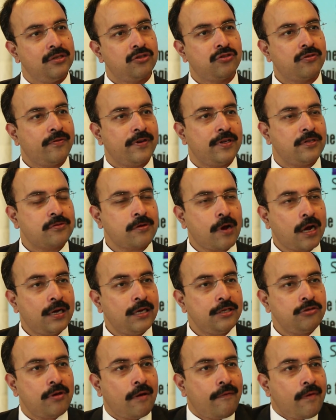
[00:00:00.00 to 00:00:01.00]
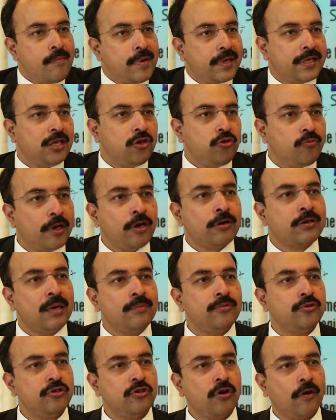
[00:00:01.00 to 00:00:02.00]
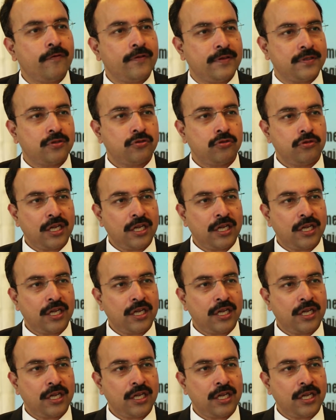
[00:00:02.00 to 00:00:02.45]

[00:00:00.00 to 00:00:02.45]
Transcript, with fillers: So unless you have a meeting, you may not come to the office.